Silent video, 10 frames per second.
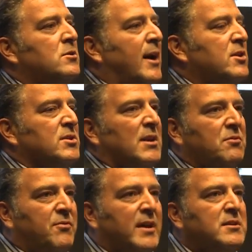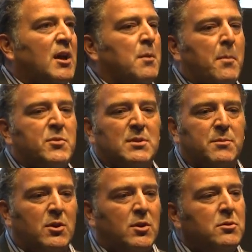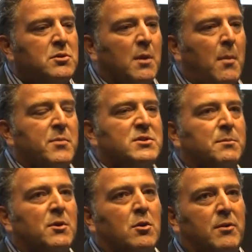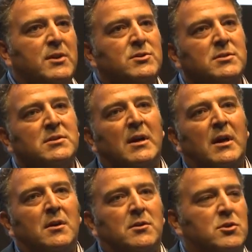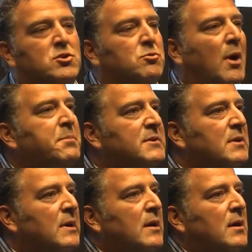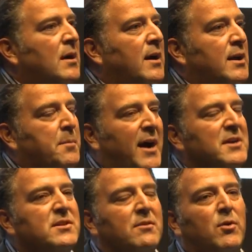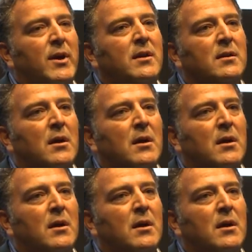to actually invent, to come up with something new, to come up with something courageous, to disrupt uh, in a positive way,